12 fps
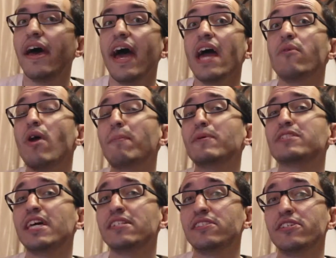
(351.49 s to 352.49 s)
and
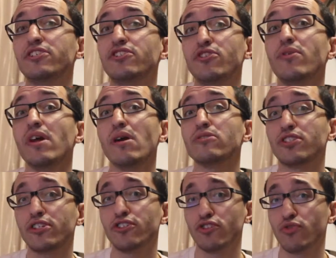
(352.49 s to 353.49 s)
represents the studio's
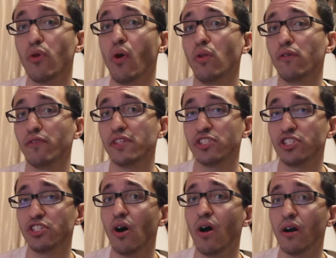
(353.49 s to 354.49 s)
control over the
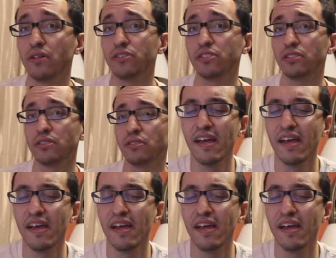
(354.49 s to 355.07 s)
stars.